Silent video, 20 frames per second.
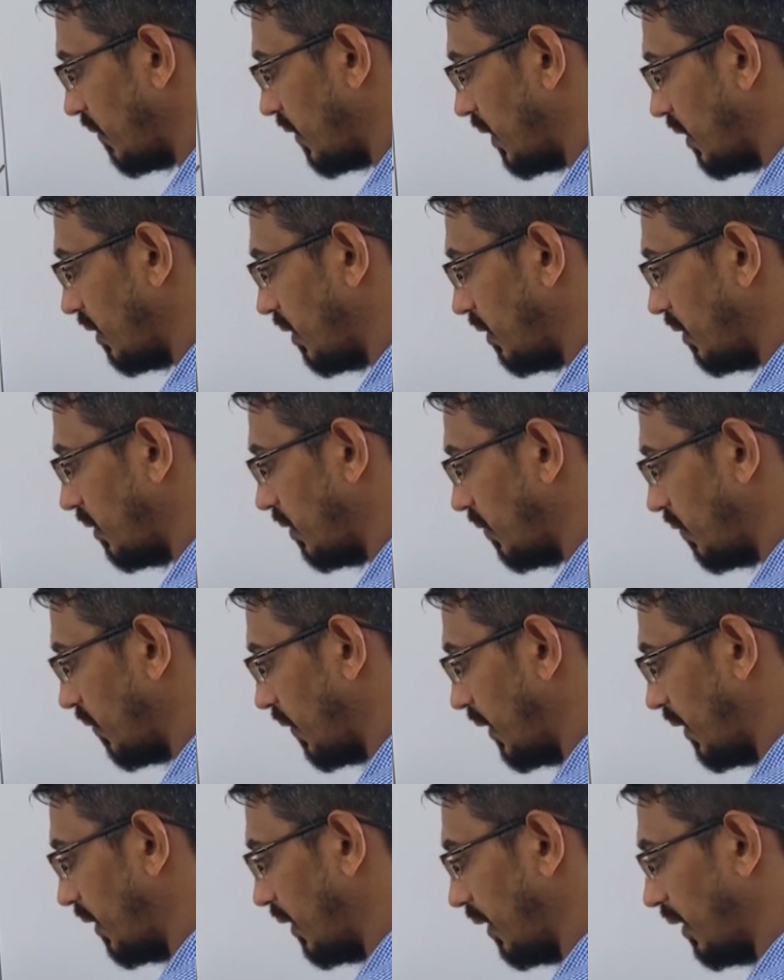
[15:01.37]
what?
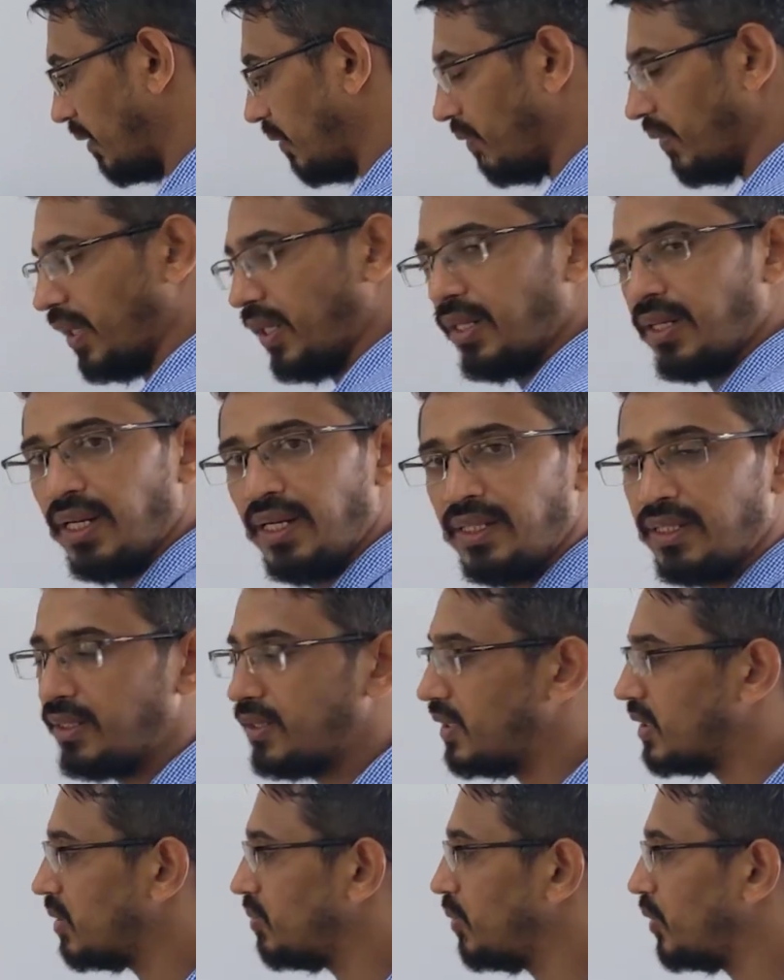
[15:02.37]
20 V, right? Now
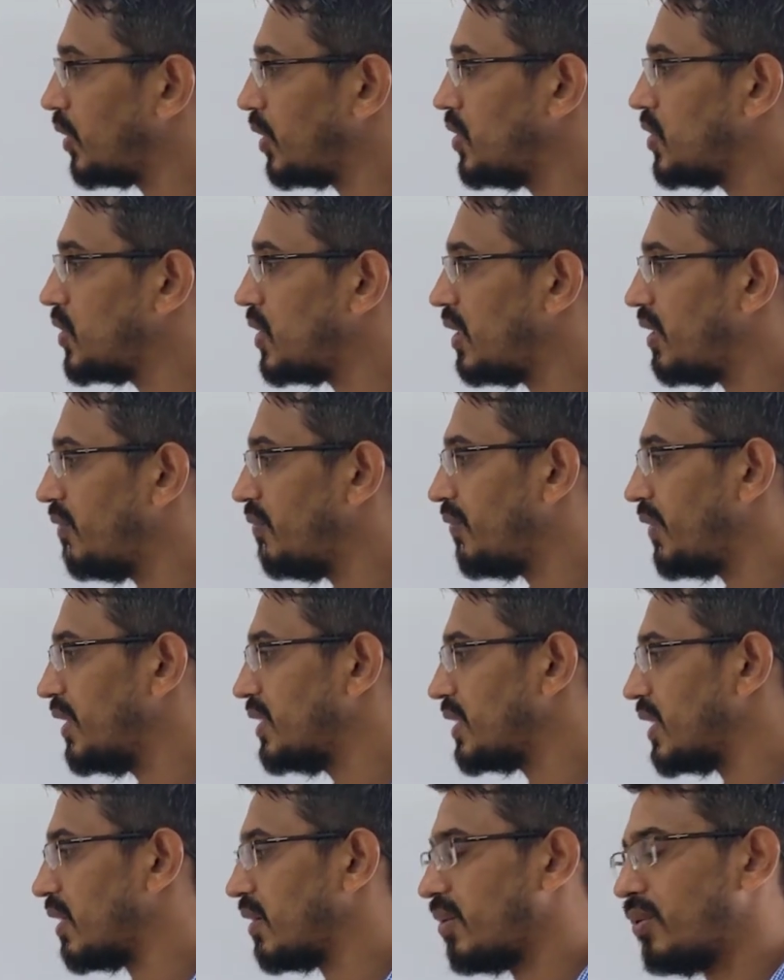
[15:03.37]
this is a potential
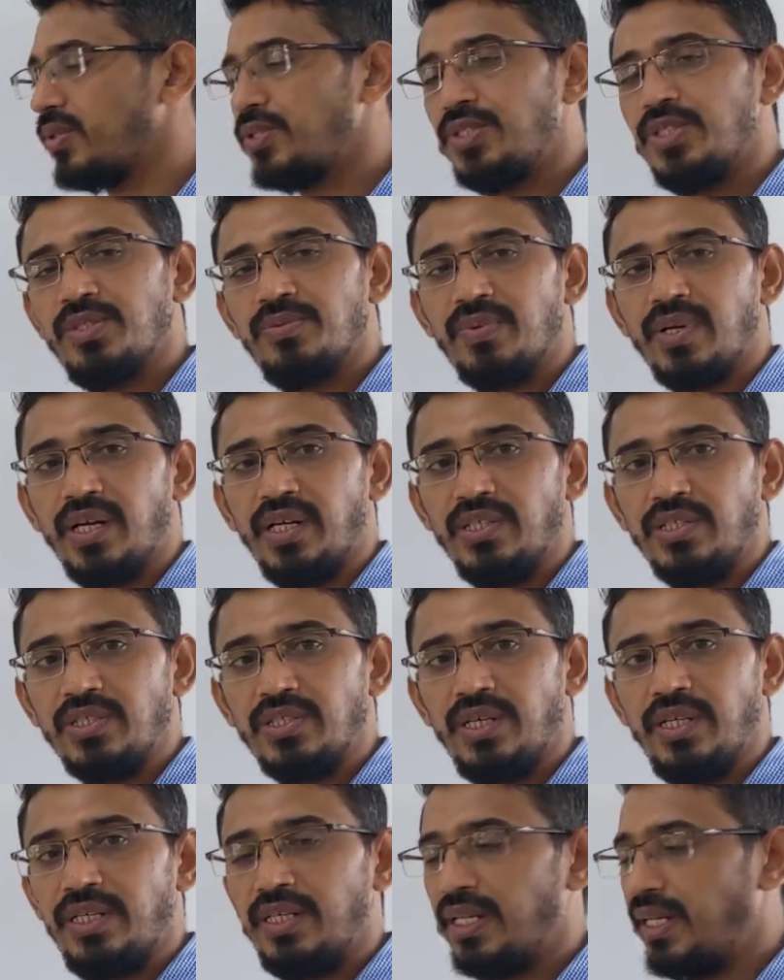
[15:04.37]
difference across this branch,
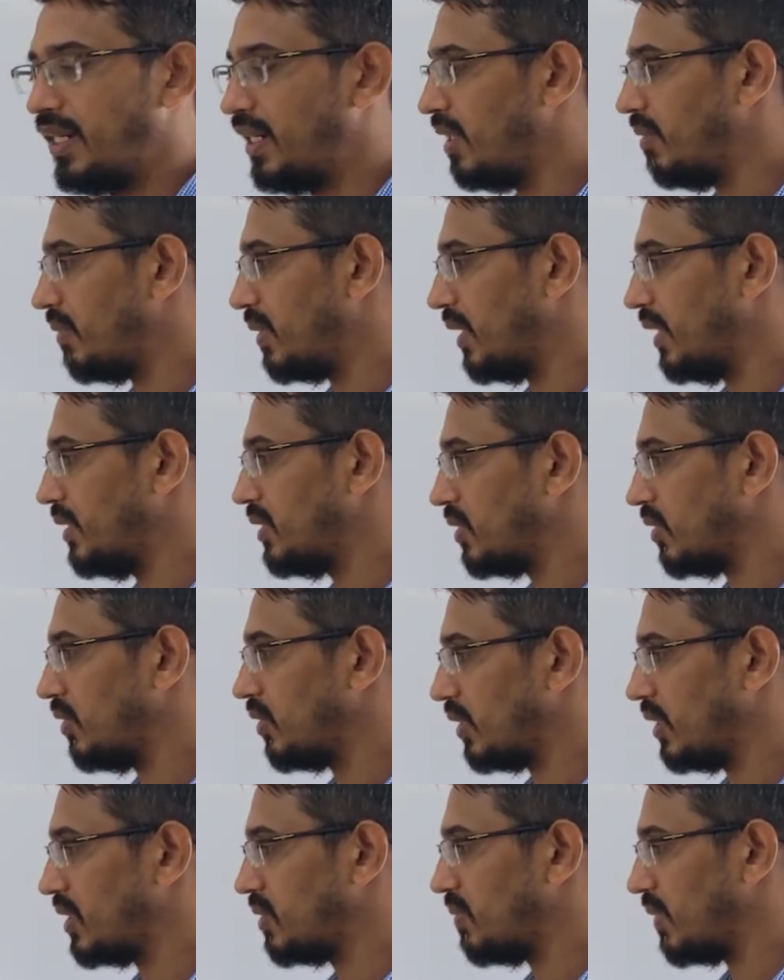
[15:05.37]
right? AD branch
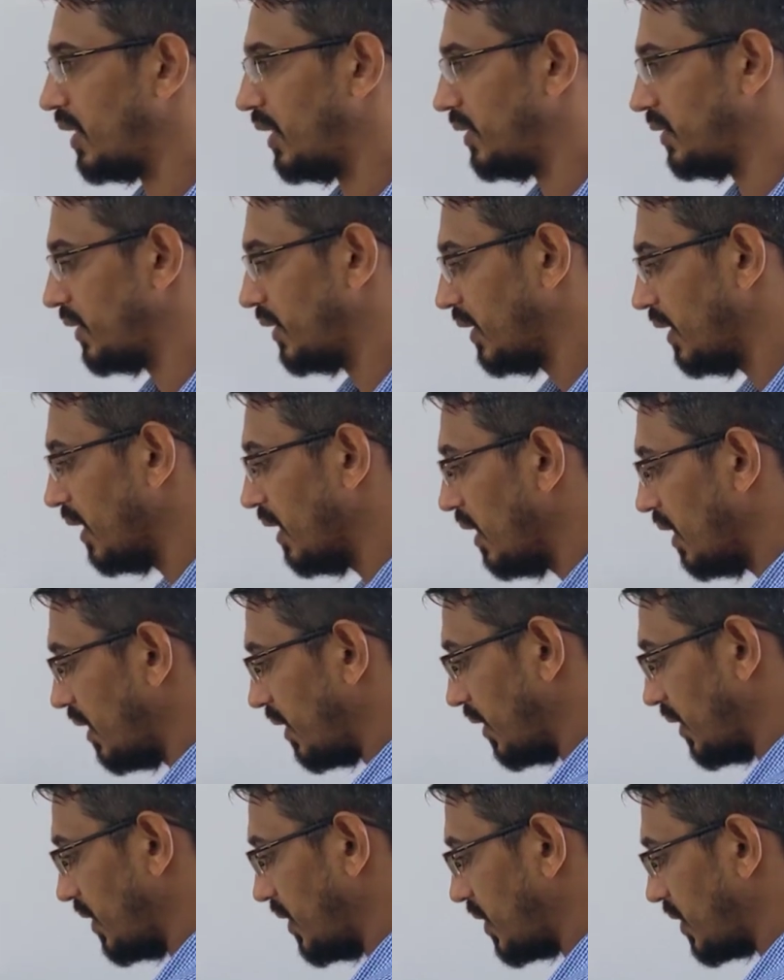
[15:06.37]
or this branch.
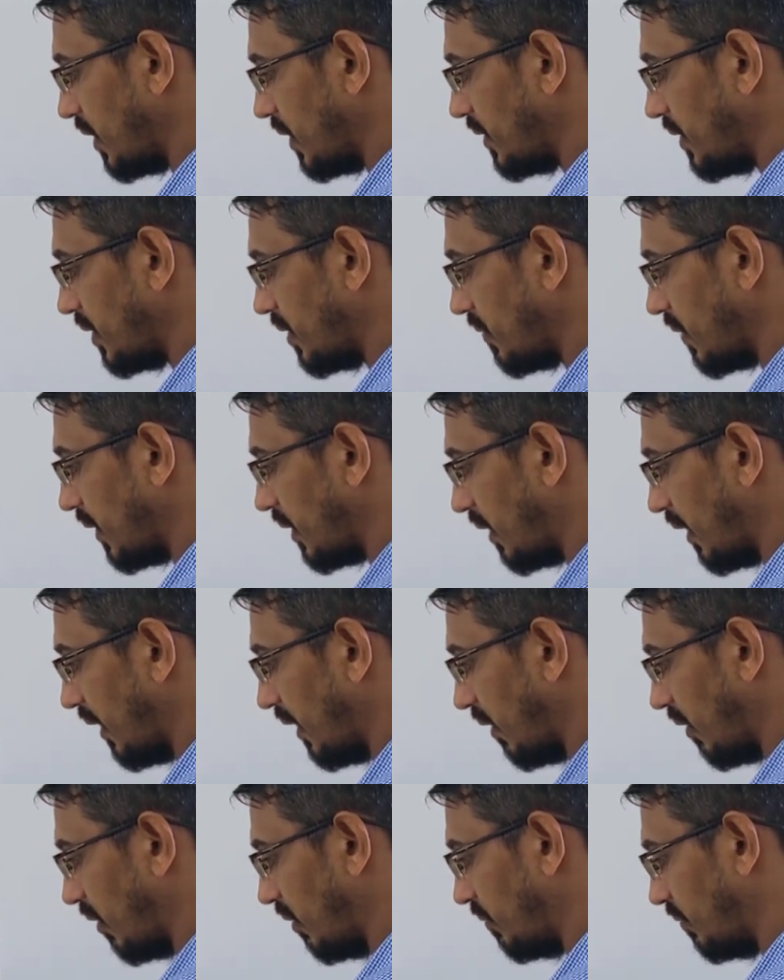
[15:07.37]
Resistance is what?
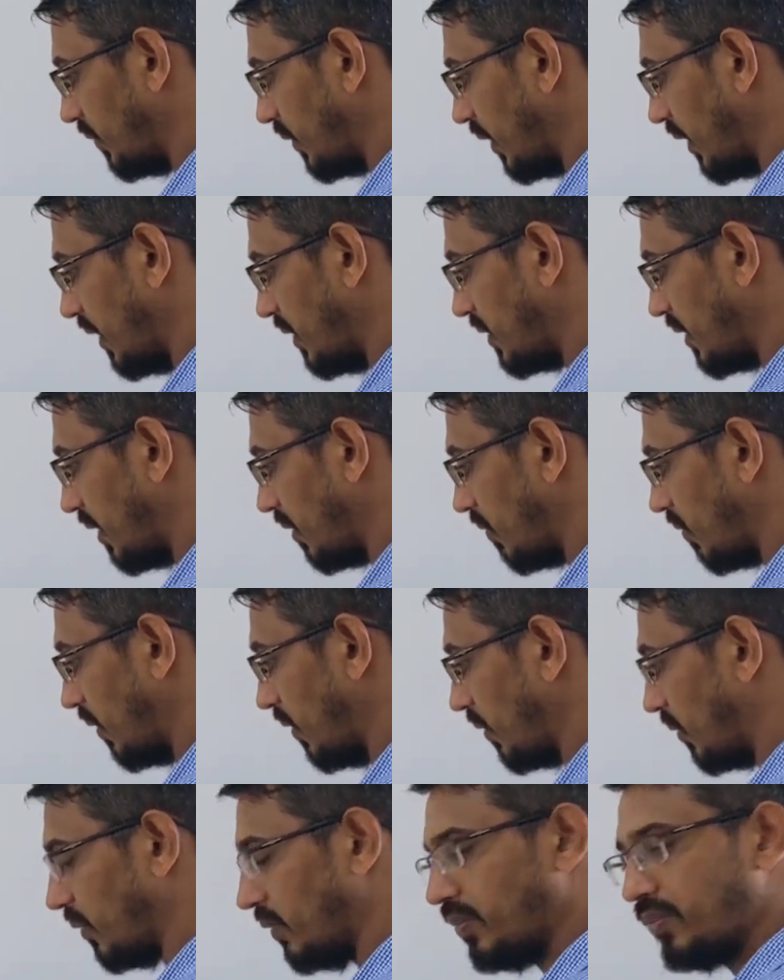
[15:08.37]
10 ohm is
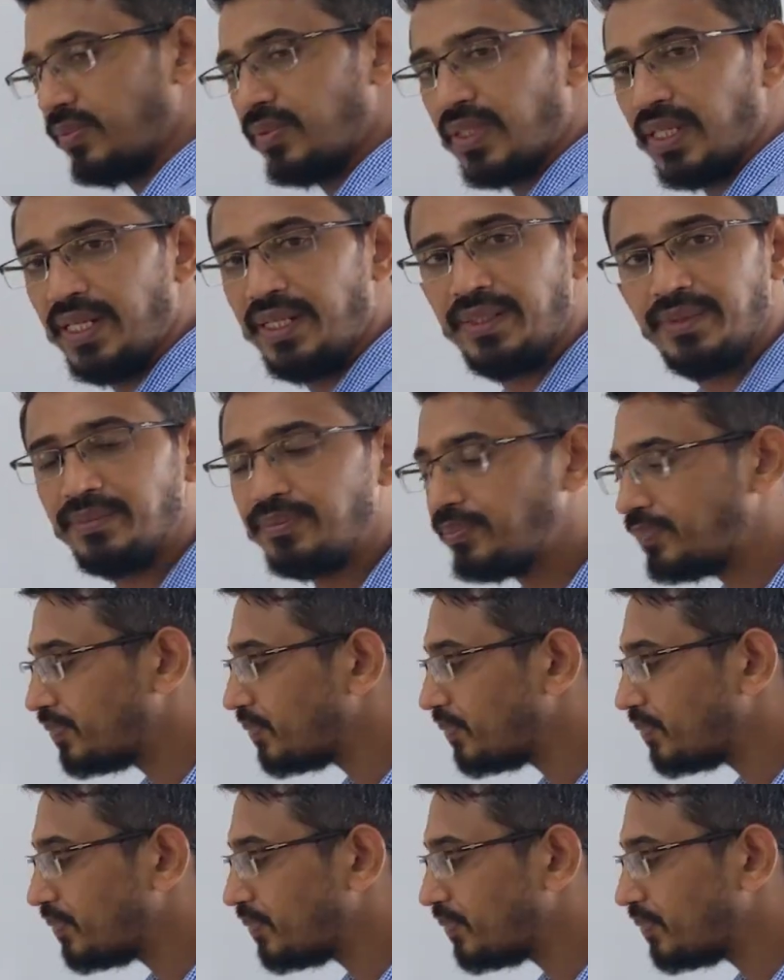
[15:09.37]
equal to, right?